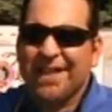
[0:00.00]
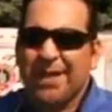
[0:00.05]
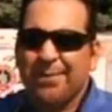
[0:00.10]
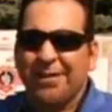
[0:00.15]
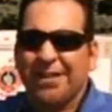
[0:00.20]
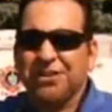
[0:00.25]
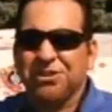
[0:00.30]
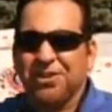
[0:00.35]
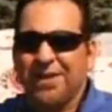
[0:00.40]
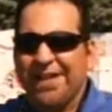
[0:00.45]

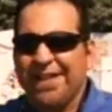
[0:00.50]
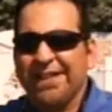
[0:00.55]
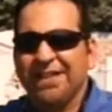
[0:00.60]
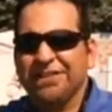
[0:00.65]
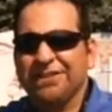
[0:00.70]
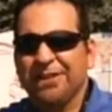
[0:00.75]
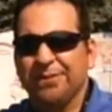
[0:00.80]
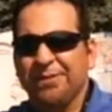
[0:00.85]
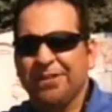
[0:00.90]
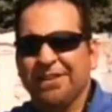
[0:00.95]
dynamic
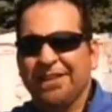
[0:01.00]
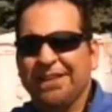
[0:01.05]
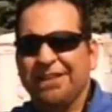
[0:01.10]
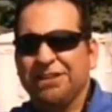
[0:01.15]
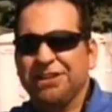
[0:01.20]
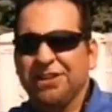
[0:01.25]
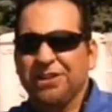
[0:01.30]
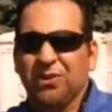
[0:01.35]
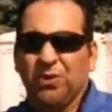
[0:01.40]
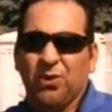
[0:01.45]
training
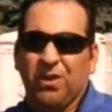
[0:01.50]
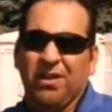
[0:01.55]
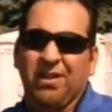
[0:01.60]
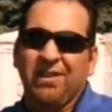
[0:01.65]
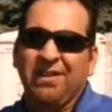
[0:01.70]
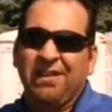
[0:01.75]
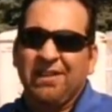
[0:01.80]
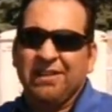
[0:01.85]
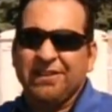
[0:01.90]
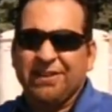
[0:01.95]
simulation,
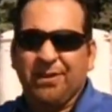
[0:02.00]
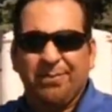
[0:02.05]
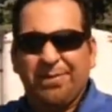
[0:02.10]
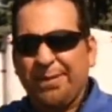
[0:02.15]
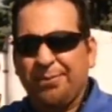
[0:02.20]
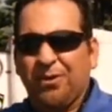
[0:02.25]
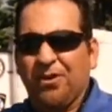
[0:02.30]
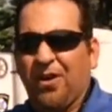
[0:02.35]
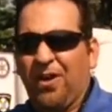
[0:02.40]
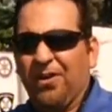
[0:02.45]
or some
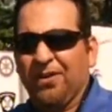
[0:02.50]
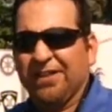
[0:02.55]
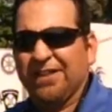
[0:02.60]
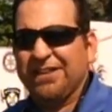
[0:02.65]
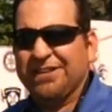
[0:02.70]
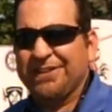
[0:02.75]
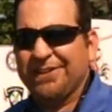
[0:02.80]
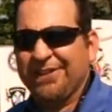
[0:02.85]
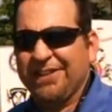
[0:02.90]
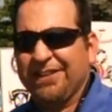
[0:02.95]
people call it
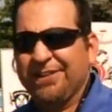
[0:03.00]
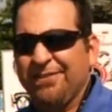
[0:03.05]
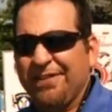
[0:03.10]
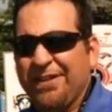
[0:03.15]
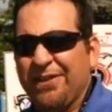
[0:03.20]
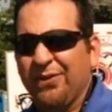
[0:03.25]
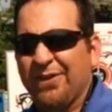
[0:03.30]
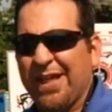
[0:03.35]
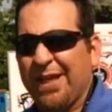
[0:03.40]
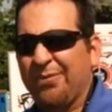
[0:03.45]
a serious
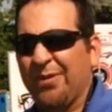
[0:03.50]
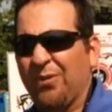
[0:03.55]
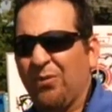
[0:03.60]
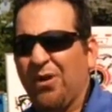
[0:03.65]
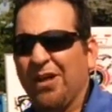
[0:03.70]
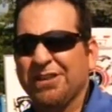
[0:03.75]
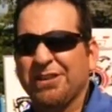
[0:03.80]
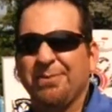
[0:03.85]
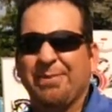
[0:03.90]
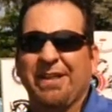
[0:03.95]
video game, we
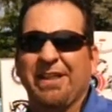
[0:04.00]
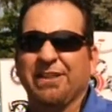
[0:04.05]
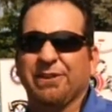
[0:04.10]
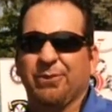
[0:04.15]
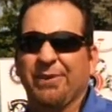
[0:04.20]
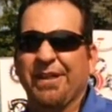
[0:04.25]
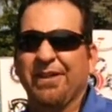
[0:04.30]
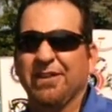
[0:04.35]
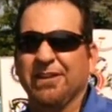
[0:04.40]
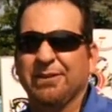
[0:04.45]
want it to be
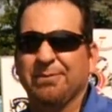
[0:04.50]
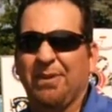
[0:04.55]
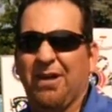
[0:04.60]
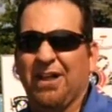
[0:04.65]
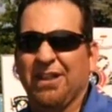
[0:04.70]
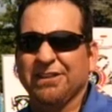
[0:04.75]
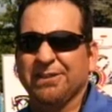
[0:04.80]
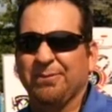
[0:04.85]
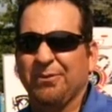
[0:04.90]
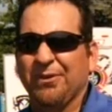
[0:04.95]
as real as
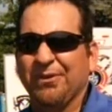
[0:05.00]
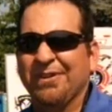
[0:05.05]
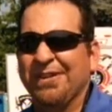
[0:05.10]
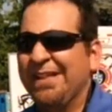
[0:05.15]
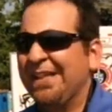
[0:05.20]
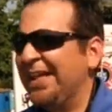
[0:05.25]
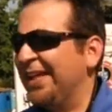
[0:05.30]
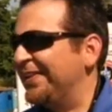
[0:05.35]
possible.